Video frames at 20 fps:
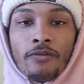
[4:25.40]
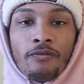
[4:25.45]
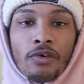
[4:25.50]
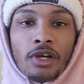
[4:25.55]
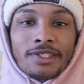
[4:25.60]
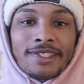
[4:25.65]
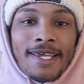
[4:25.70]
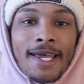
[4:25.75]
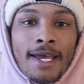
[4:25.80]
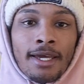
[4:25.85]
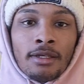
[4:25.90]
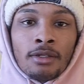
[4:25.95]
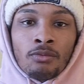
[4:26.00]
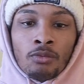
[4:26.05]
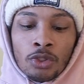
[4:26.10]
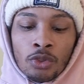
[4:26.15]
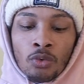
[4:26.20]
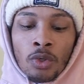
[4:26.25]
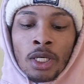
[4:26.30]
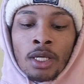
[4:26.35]
your first hand,
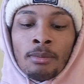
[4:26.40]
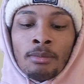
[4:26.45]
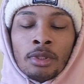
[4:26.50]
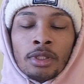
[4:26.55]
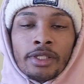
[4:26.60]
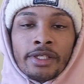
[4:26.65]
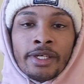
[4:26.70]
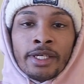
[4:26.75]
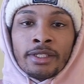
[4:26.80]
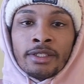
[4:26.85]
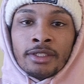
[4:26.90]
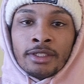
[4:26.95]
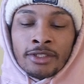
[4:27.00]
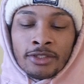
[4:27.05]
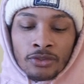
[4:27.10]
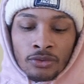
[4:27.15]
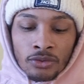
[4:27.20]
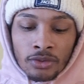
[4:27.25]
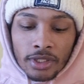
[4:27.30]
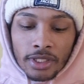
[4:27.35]
what you want to mulligan
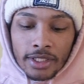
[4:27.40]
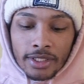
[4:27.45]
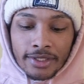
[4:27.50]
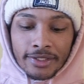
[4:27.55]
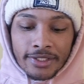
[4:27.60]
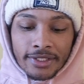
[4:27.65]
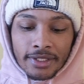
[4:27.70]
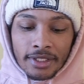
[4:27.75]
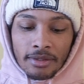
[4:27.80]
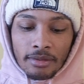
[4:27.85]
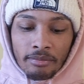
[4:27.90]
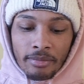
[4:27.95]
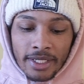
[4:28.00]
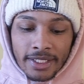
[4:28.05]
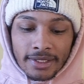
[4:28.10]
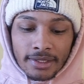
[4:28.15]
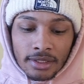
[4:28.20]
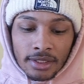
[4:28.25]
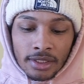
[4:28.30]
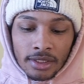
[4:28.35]
into is
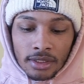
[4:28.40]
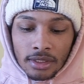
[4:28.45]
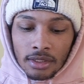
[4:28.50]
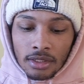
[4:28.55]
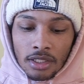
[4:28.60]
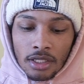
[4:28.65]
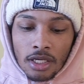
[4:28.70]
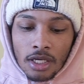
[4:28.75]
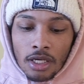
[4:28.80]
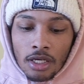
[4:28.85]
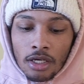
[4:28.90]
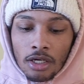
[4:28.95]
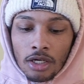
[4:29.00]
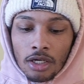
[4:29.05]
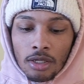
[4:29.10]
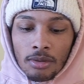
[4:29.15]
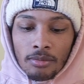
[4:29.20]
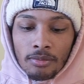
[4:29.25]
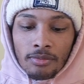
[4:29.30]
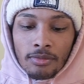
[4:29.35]
basically
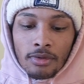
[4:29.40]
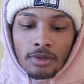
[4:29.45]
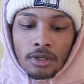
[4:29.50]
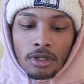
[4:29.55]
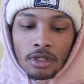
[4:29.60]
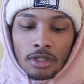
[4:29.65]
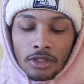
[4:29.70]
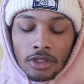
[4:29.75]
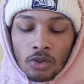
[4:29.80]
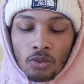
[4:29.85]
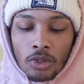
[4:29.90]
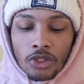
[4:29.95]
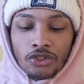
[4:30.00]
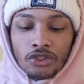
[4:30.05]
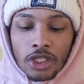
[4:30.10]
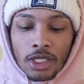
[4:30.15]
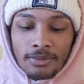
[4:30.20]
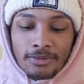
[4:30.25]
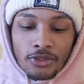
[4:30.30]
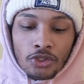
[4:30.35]
the
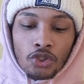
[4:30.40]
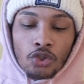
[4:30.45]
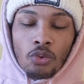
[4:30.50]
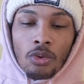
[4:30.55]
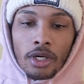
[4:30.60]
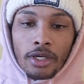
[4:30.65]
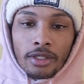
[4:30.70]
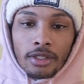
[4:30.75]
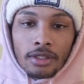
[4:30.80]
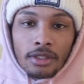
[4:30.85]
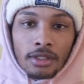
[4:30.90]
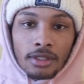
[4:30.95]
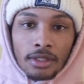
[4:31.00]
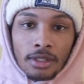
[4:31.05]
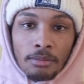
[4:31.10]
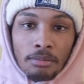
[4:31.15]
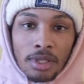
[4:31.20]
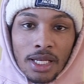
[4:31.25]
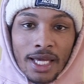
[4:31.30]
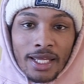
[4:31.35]
1-drop. So you want
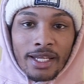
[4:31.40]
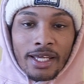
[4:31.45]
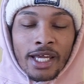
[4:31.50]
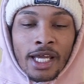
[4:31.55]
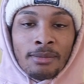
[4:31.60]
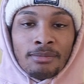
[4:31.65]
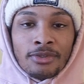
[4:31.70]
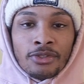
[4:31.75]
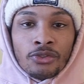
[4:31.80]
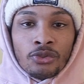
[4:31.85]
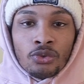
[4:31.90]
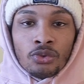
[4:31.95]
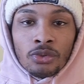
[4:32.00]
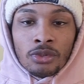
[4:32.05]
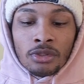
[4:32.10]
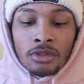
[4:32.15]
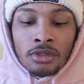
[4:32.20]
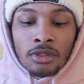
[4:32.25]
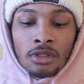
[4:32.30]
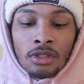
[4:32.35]
Planet
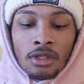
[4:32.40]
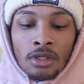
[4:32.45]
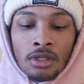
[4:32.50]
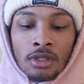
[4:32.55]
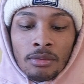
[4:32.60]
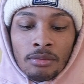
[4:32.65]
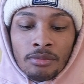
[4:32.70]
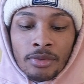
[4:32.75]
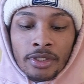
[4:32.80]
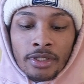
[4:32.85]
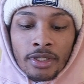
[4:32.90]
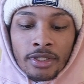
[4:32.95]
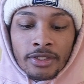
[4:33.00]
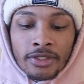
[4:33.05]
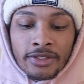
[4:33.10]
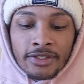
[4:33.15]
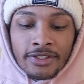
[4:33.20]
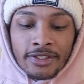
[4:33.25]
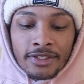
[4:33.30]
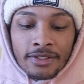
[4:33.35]
M2
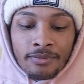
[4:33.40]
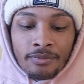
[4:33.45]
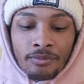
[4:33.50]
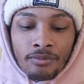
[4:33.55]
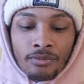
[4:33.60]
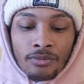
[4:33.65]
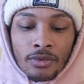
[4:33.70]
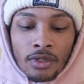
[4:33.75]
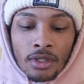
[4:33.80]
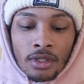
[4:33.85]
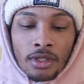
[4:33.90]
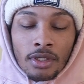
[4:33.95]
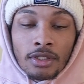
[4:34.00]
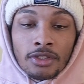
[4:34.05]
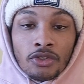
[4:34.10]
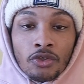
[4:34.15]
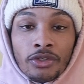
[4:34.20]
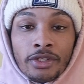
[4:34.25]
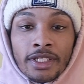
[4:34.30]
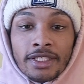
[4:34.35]
because,
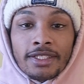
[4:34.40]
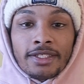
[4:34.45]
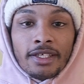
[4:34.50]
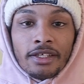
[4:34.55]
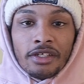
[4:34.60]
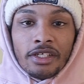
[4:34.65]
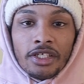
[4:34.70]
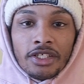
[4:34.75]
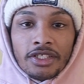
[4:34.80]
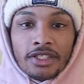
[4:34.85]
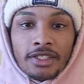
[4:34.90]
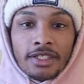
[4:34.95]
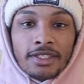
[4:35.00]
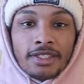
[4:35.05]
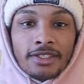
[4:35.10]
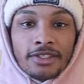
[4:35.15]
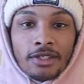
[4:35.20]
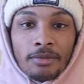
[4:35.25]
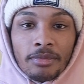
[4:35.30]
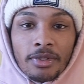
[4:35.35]
so this is a niche.
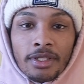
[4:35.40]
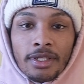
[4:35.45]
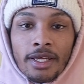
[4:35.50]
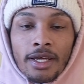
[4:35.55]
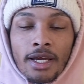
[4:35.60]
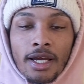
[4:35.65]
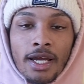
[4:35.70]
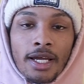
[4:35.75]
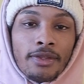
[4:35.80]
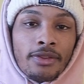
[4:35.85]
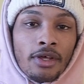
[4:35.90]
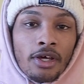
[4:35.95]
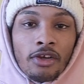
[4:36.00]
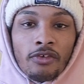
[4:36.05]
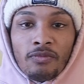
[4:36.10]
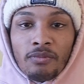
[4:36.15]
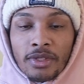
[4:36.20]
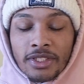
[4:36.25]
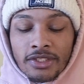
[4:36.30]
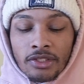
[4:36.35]
This is something that I thought
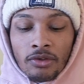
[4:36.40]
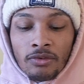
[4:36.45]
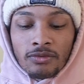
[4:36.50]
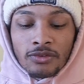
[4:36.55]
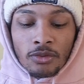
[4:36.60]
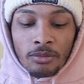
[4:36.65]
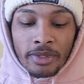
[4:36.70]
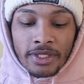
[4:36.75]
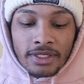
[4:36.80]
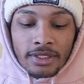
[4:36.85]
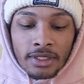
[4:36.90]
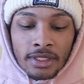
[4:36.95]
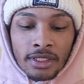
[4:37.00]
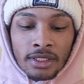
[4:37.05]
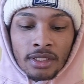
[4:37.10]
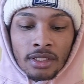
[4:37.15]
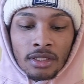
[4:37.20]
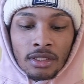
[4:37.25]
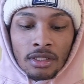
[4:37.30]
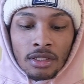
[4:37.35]
of myself. So
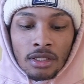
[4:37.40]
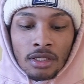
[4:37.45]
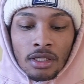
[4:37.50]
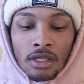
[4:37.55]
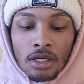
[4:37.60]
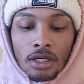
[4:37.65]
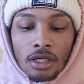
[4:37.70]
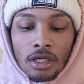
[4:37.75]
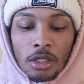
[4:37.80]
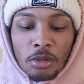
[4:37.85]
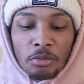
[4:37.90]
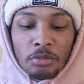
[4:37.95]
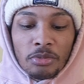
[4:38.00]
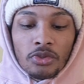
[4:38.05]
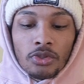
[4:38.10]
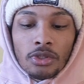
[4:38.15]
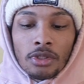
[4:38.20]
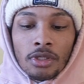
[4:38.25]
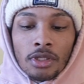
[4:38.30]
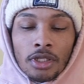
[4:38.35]
basically,
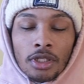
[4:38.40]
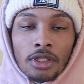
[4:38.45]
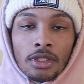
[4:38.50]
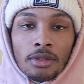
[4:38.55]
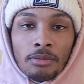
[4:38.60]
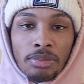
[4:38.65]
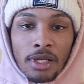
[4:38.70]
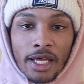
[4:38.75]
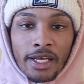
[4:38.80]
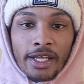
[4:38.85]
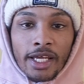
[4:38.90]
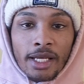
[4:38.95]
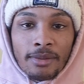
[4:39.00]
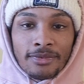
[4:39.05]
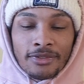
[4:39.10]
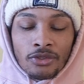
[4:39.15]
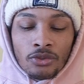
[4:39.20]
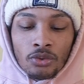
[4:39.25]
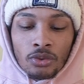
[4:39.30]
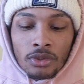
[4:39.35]
Planet
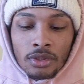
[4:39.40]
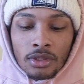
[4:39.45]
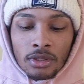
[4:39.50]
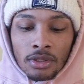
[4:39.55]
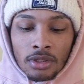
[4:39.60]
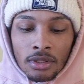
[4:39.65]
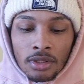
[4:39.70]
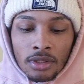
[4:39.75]
M2,